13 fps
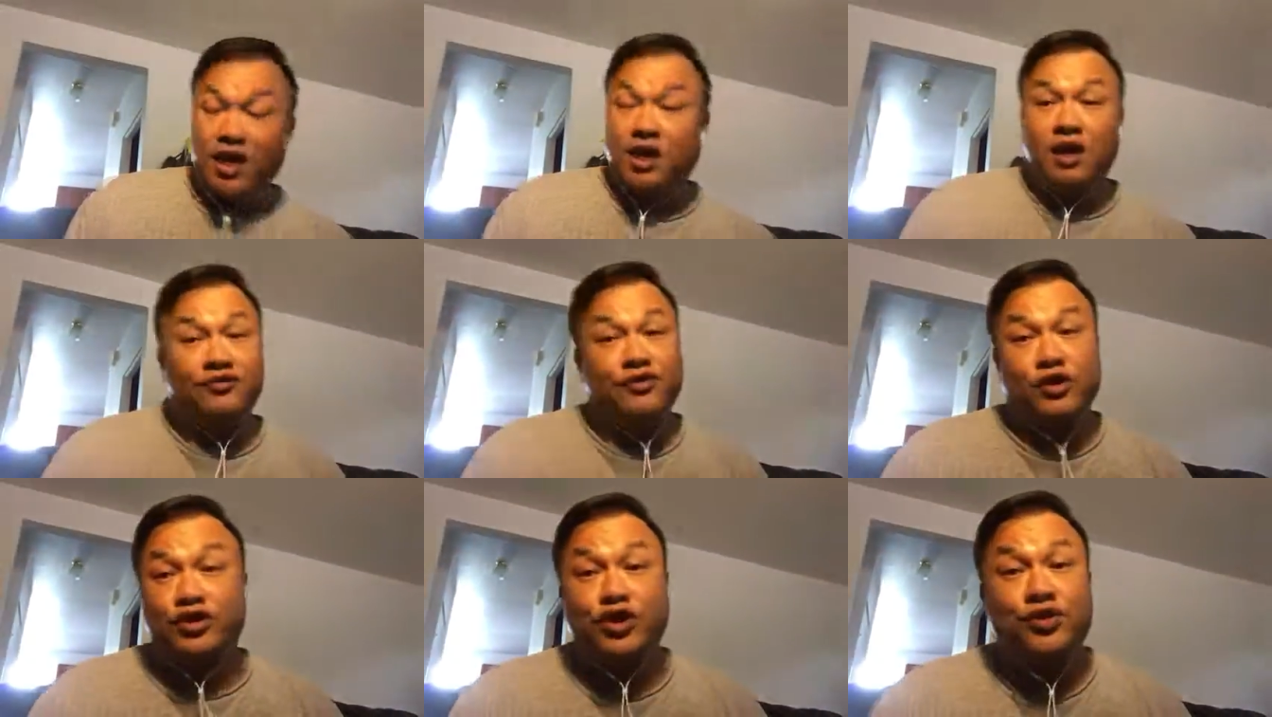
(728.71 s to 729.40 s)
if
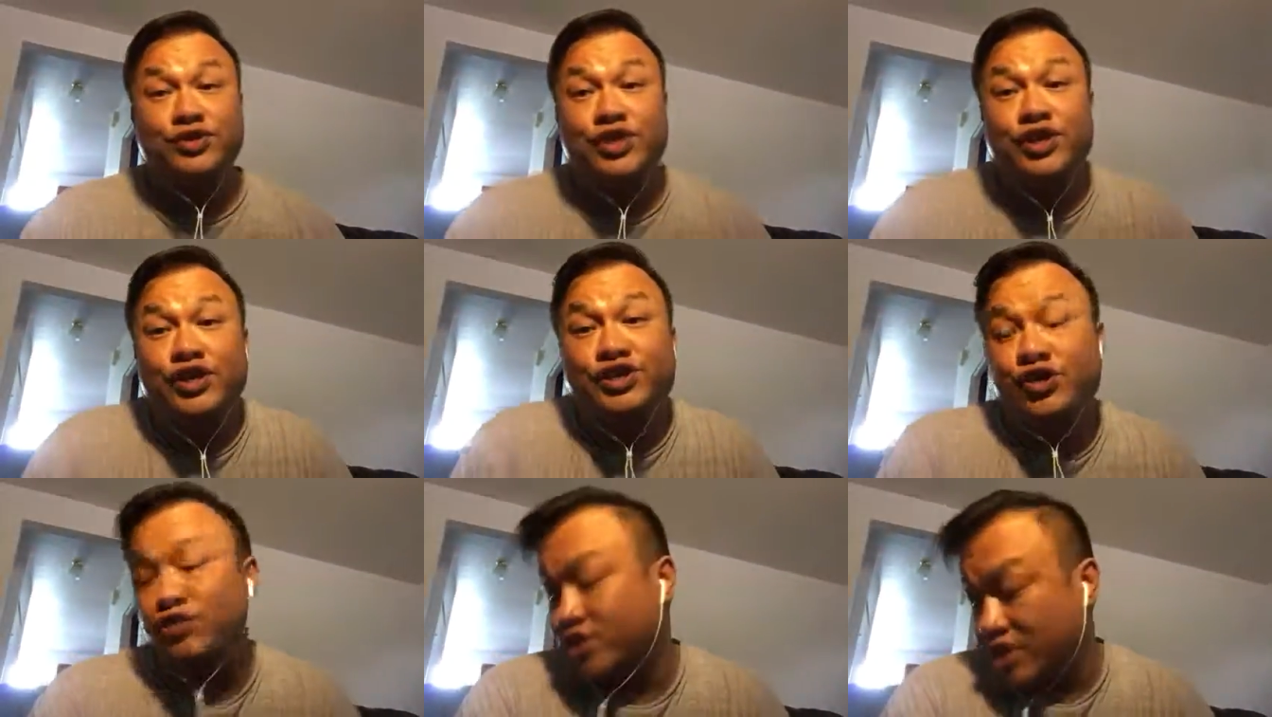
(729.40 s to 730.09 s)
you're chosen, you're
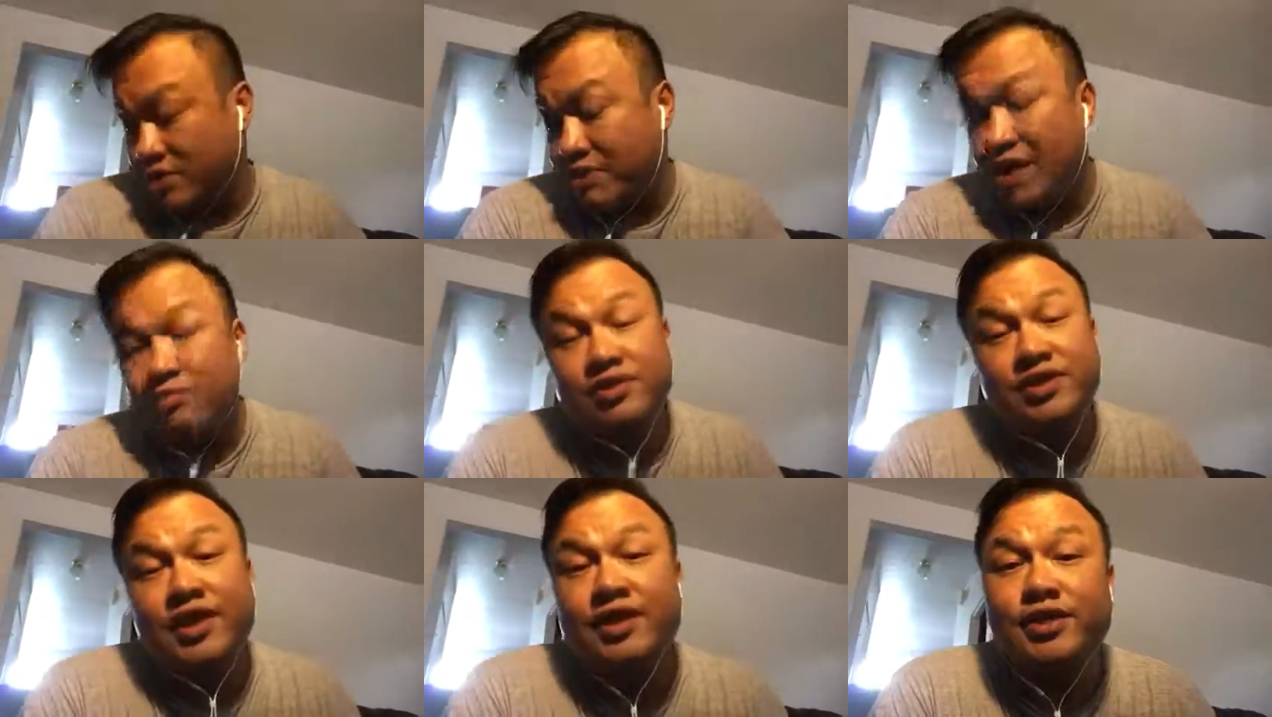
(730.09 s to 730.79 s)
chosen. The Bible
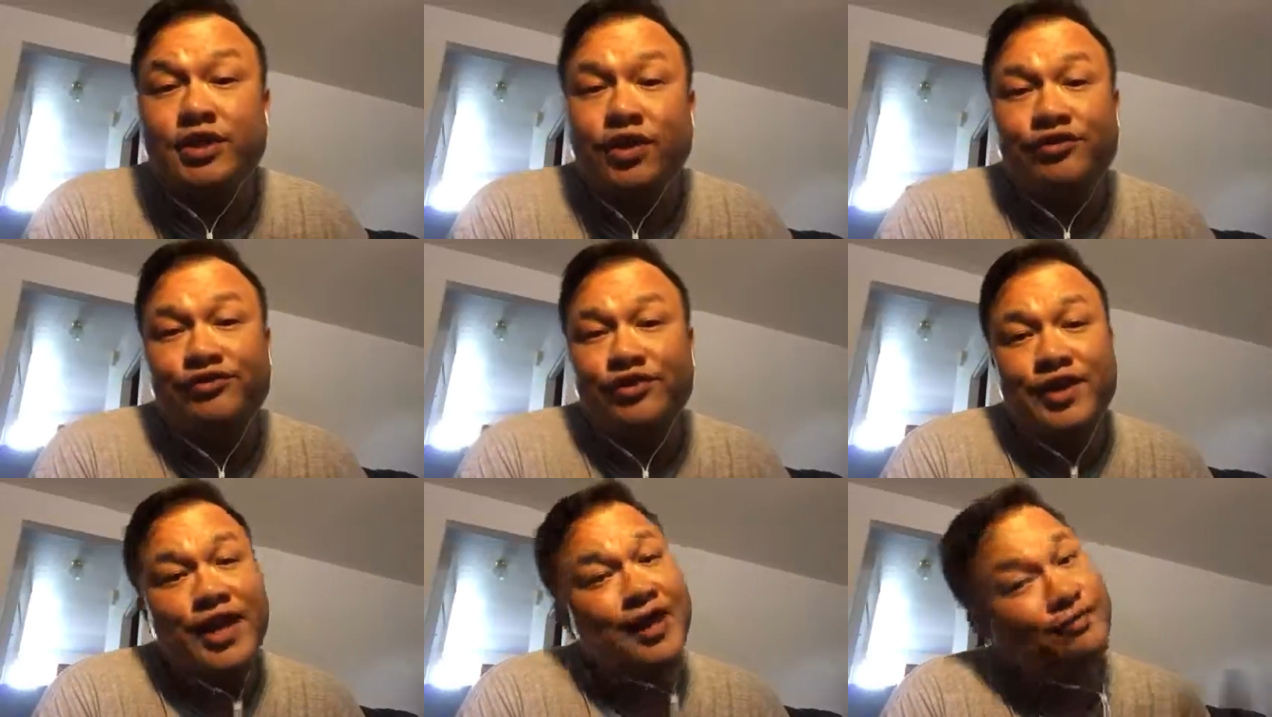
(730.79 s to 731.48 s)
says so. If you're
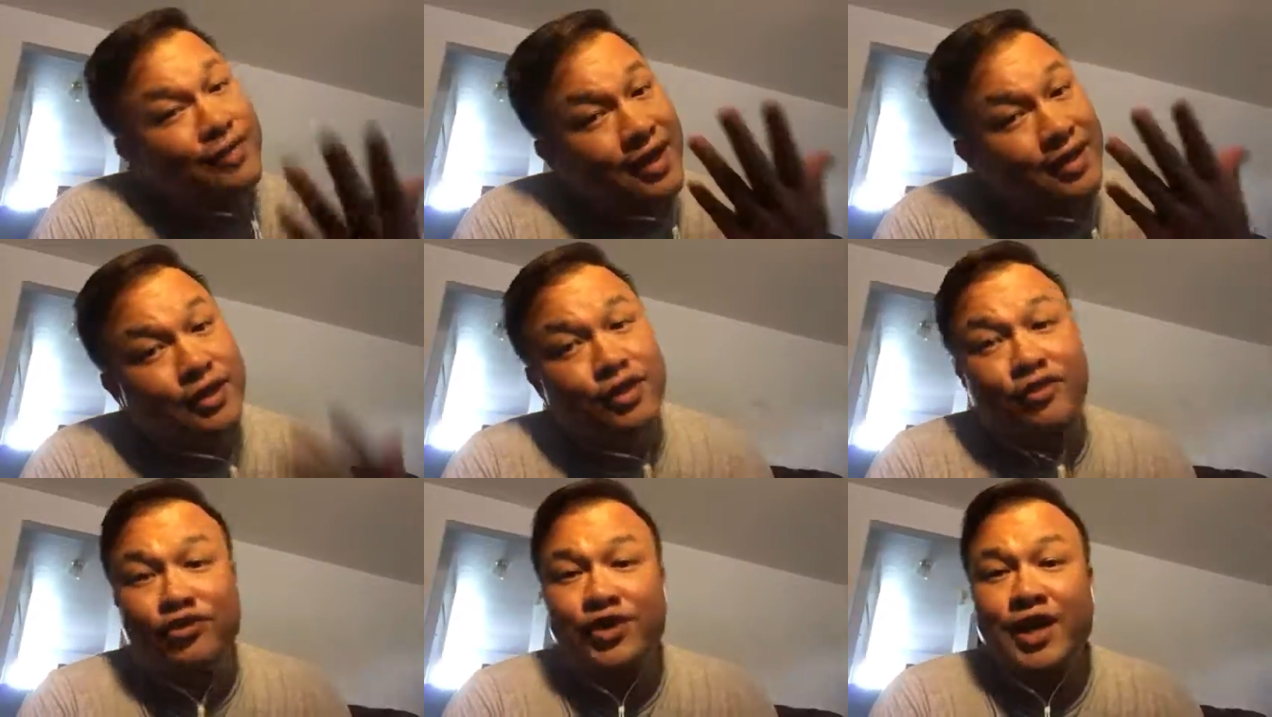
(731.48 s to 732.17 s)
not, well, you know,
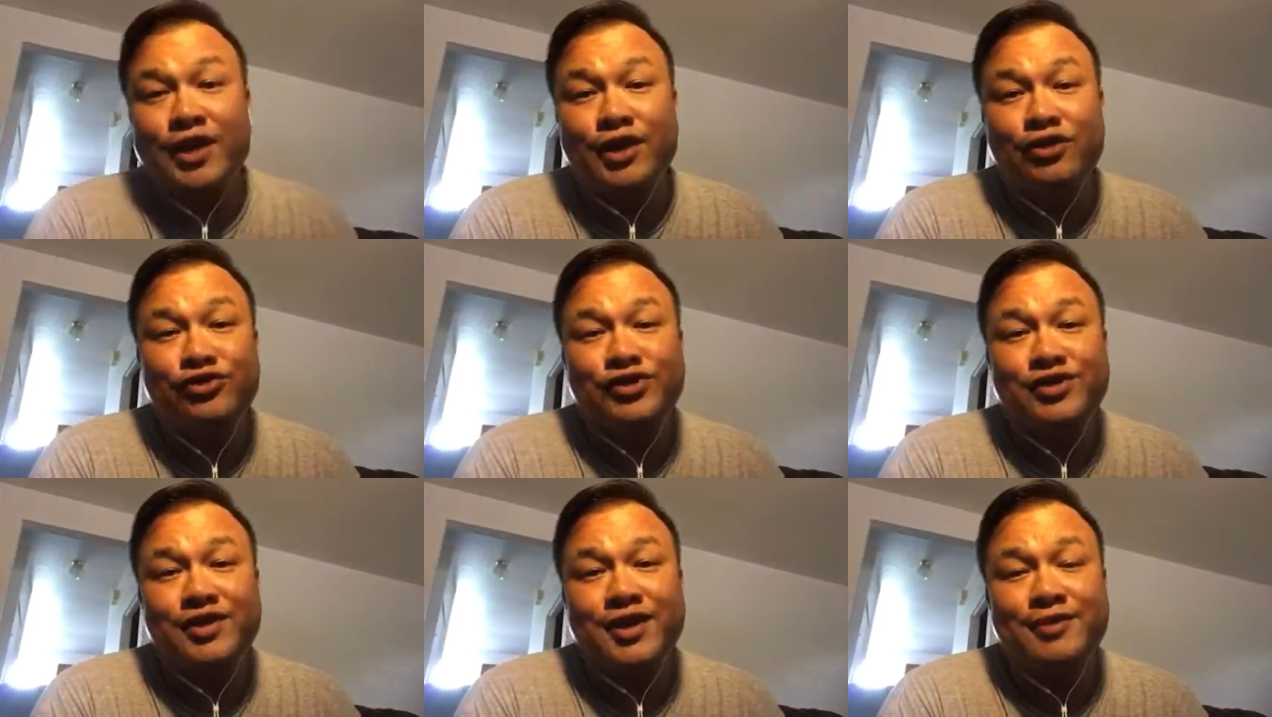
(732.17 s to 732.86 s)
if you're not
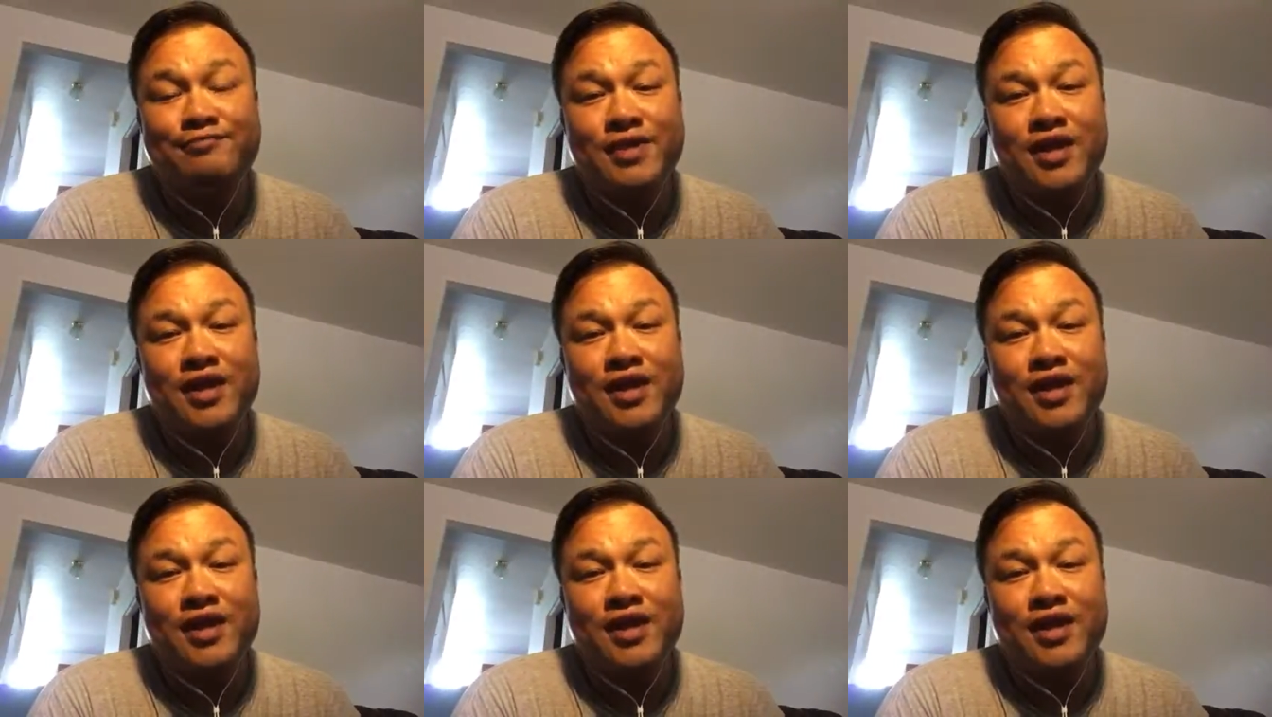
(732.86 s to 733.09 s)
interested,